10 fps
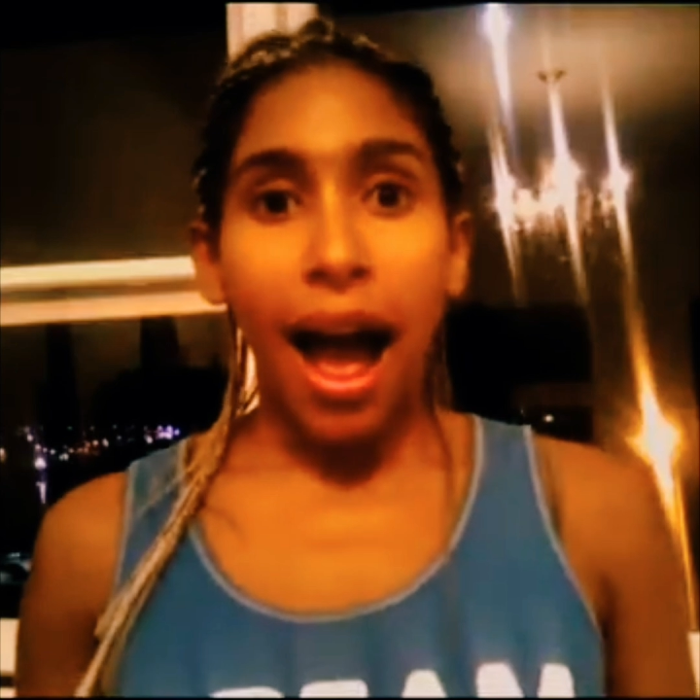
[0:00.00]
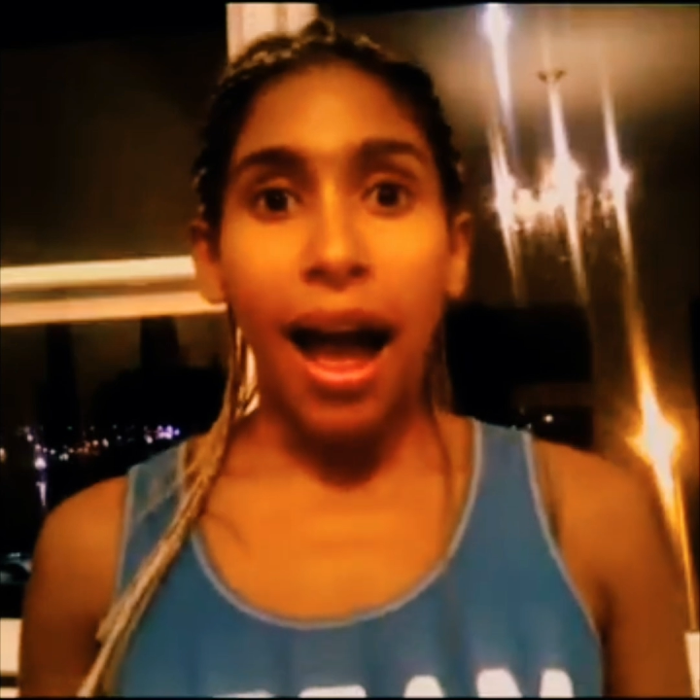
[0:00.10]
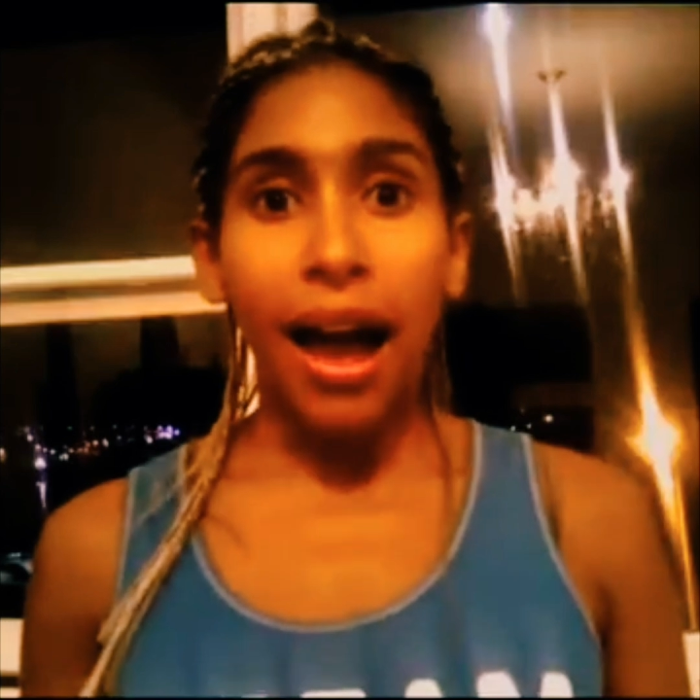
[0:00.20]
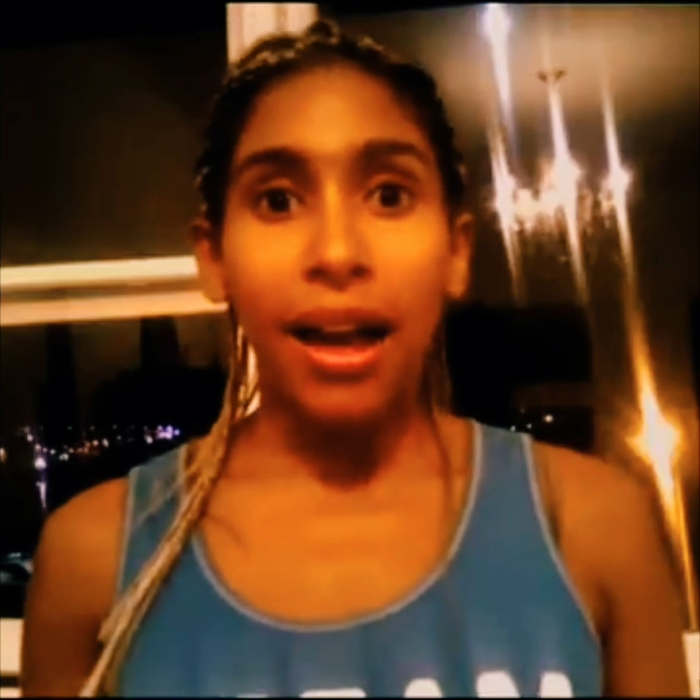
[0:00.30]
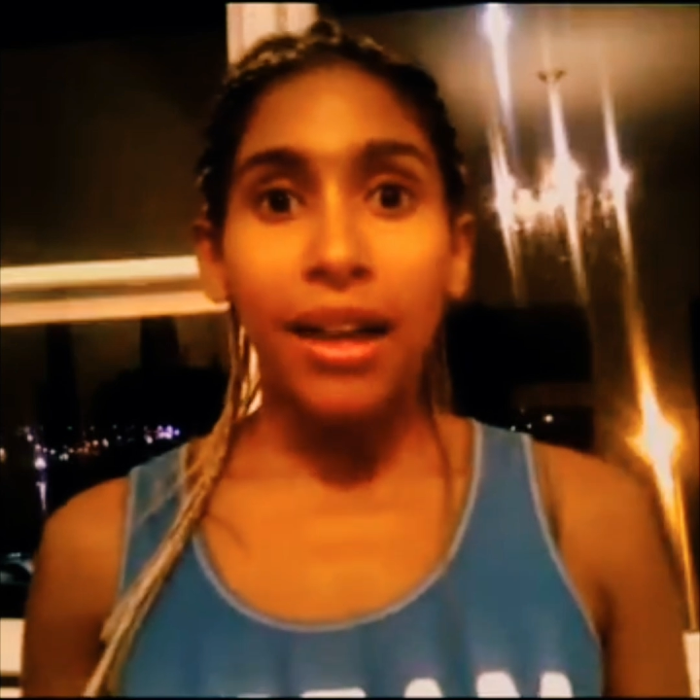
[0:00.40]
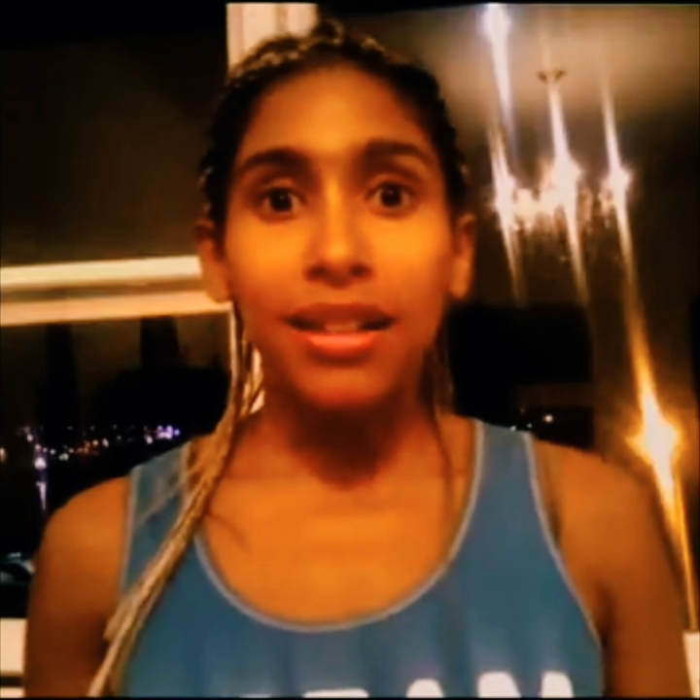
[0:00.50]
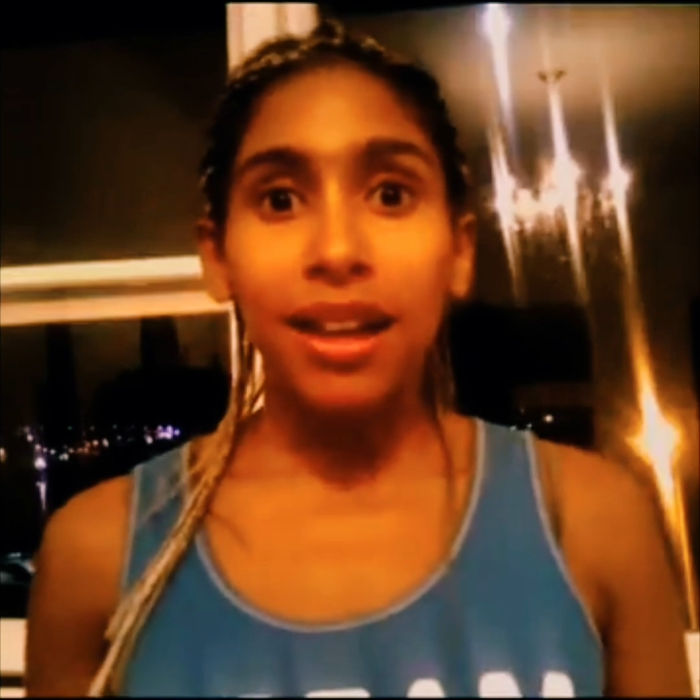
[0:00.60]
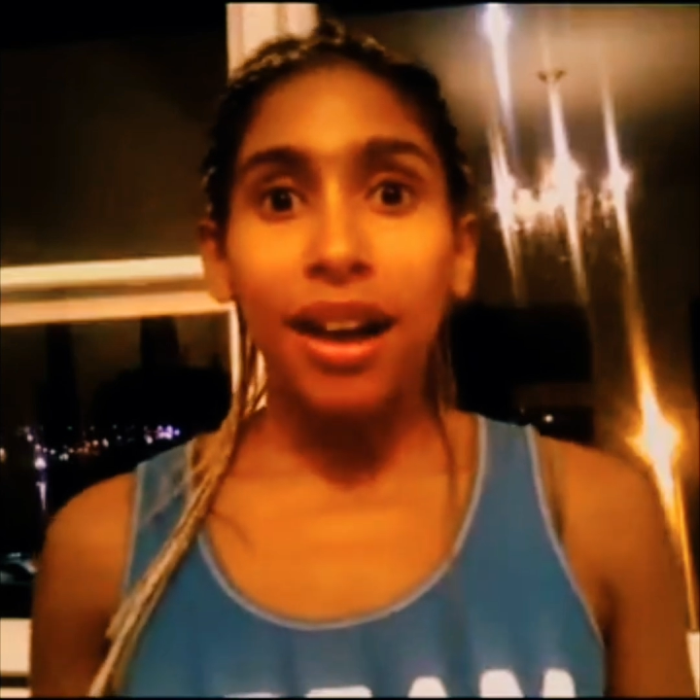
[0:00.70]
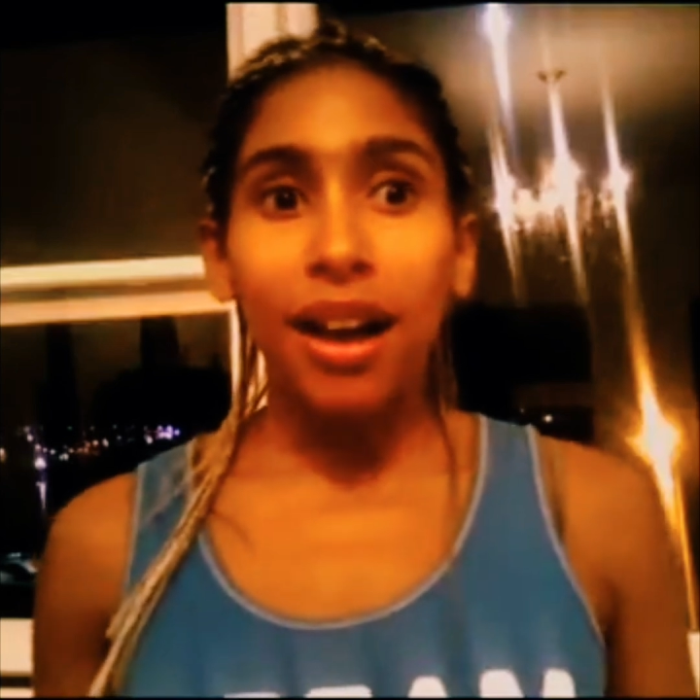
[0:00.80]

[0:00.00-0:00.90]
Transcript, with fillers: And